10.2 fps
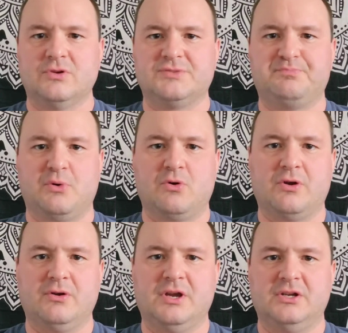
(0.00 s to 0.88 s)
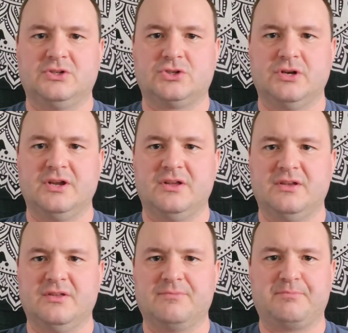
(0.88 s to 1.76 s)
was born
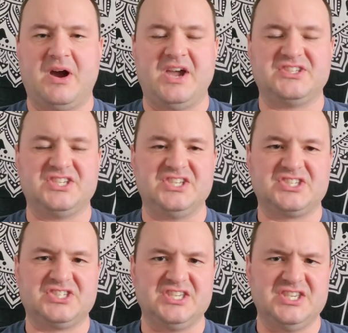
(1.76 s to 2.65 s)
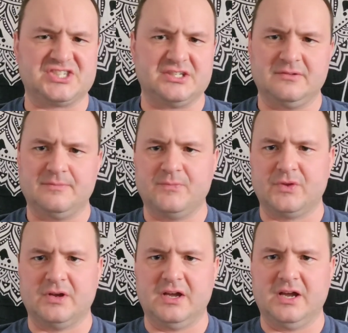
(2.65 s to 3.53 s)
during Pisces season,
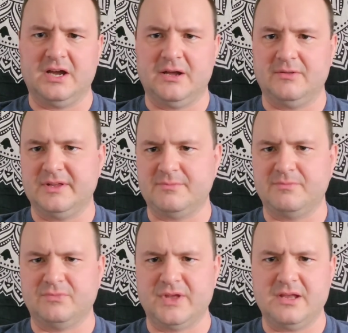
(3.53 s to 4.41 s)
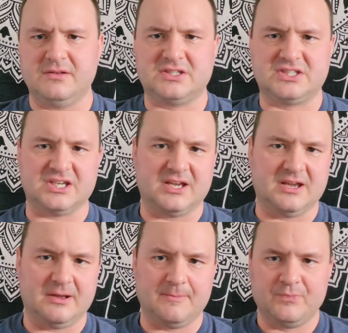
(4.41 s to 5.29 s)
uh, like late
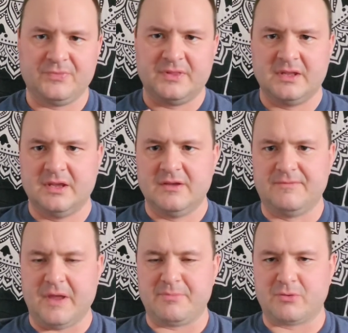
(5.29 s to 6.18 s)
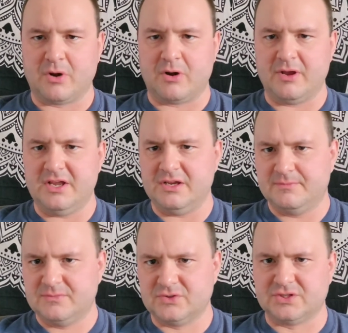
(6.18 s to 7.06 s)
uh,
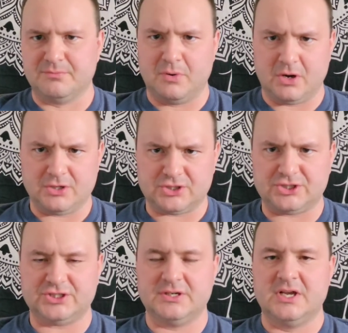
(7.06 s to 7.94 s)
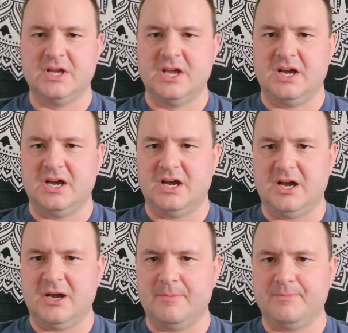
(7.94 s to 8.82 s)
February to March.
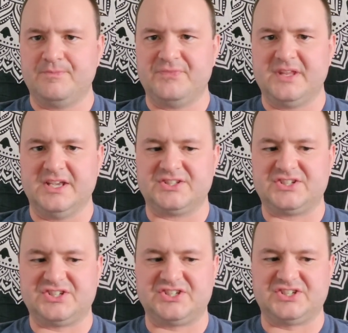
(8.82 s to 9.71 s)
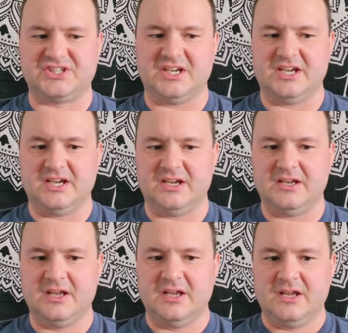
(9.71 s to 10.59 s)
Um, it's
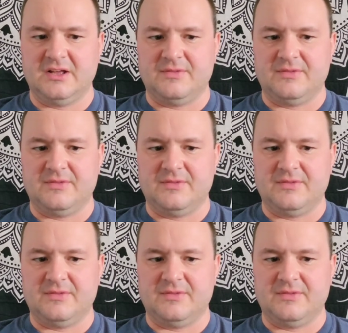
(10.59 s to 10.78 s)
uh,